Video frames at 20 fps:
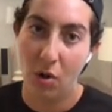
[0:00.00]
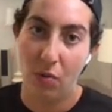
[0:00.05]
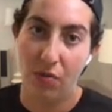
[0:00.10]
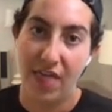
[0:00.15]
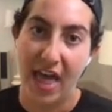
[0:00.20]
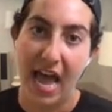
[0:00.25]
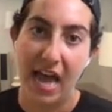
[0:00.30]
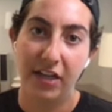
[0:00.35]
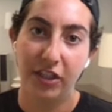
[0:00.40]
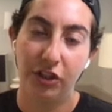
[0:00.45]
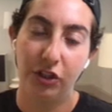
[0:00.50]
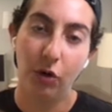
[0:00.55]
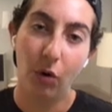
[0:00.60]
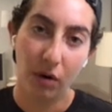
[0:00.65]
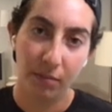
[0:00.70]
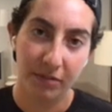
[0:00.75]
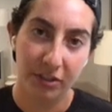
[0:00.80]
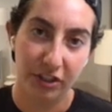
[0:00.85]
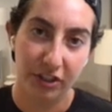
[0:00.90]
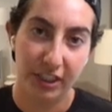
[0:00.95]
that
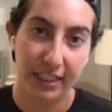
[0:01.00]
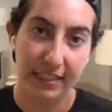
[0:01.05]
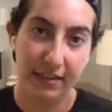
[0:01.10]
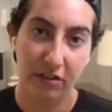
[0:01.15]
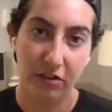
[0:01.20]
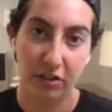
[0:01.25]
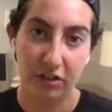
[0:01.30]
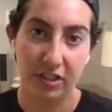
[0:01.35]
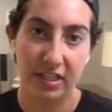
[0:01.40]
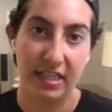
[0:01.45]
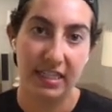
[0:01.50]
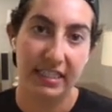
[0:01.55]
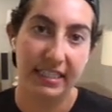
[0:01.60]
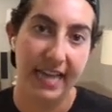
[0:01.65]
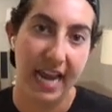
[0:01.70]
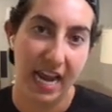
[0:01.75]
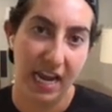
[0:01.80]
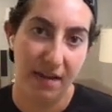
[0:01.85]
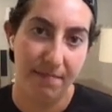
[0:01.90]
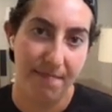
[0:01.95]
your machine looks the
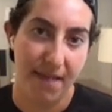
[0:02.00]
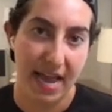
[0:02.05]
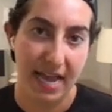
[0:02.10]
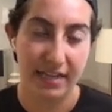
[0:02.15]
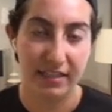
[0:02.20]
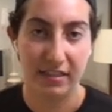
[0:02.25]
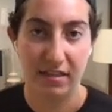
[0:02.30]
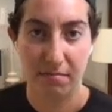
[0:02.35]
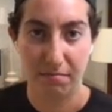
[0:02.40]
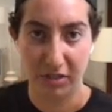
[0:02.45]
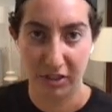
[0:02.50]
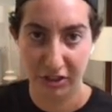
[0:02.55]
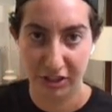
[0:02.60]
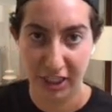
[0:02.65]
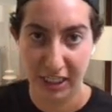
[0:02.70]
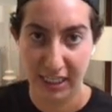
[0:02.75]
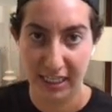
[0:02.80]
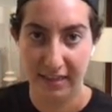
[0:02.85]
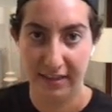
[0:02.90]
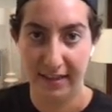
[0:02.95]
same as the
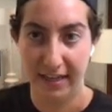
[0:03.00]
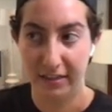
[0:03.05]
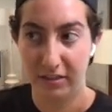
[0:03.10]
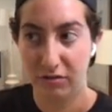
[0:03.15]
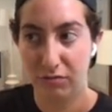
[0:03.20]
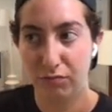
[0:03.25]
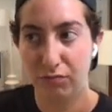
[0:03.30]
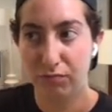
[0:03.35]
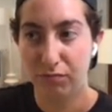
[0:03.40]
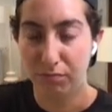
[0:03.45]
machine that's